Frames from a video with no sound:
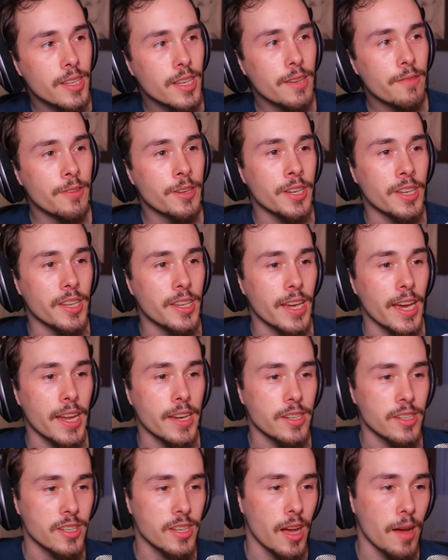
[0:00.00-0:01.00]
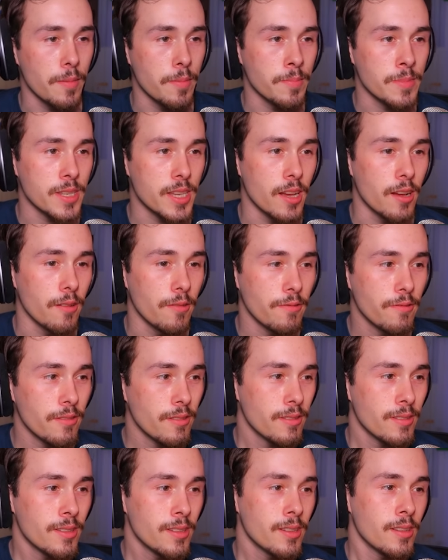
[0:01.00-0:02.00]
Even he had to stop himself.
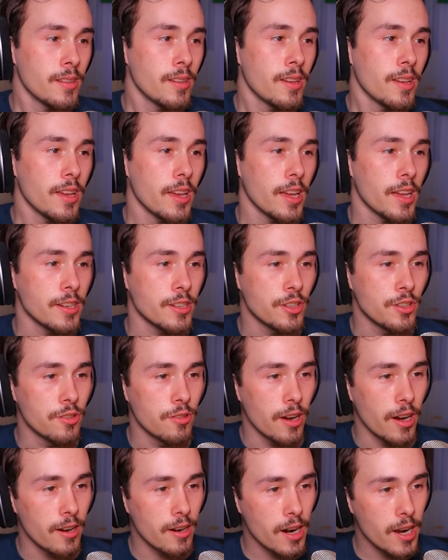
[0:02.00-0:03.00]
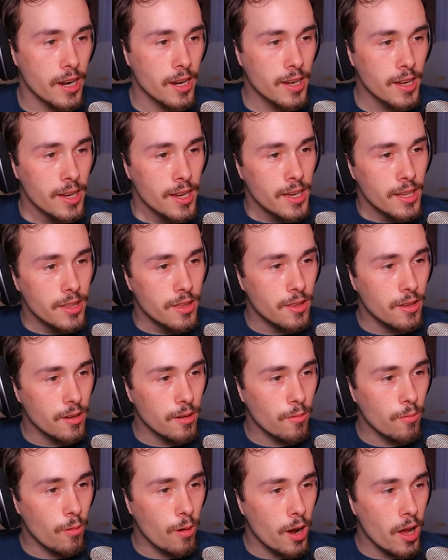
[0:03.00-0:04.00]
And you, Eric,
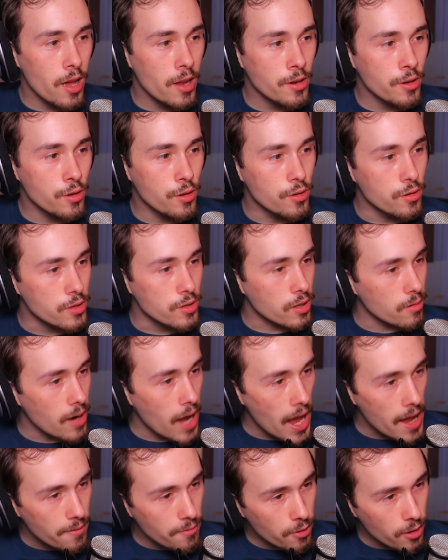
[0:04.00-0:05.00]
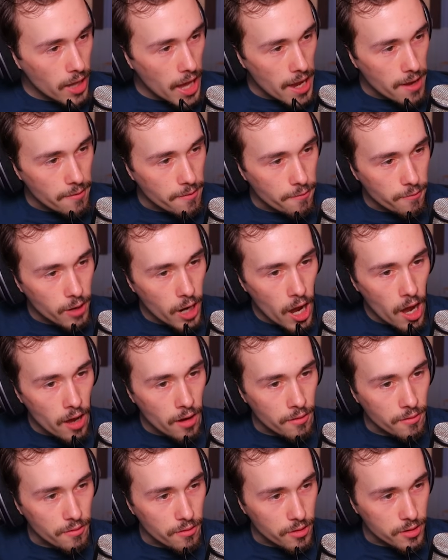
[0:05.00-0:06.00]
the one whose arrival I have
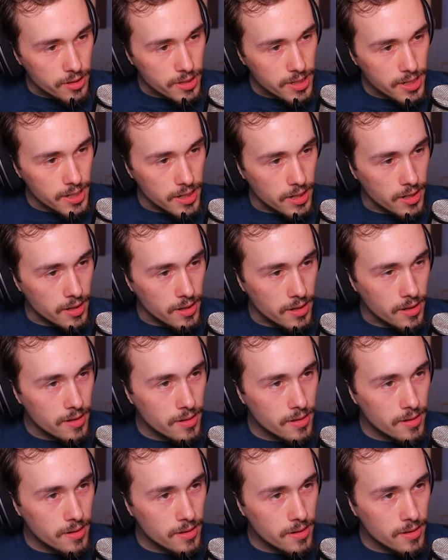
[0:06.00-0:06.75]
long foreseen.